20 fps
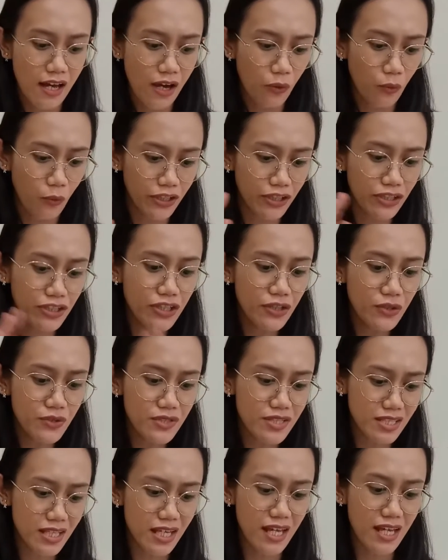when you
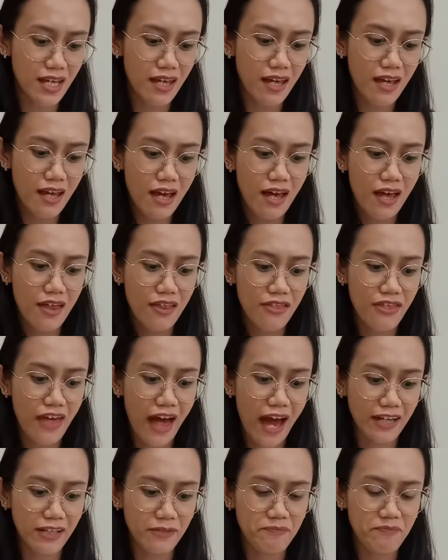see
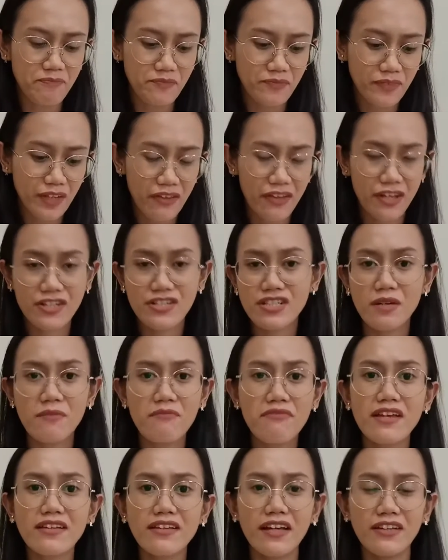that there's
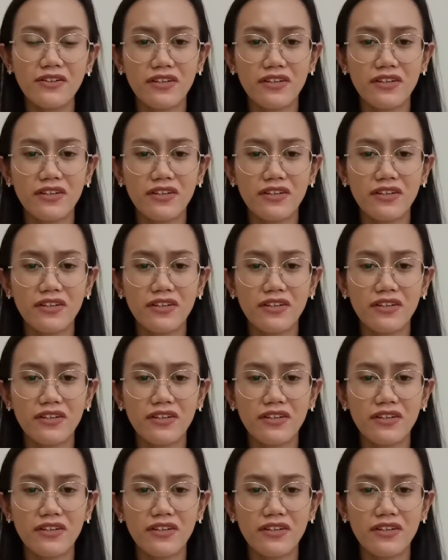something that you